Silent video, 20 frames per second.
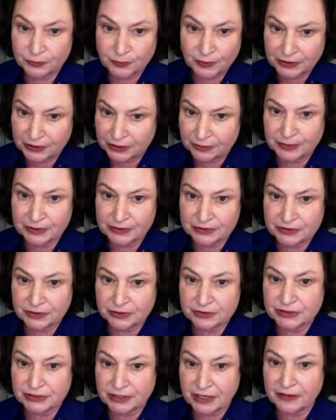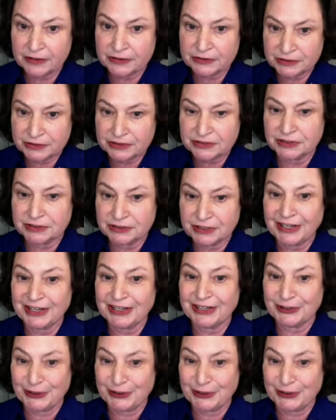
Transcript: wanted to be a sociologist today,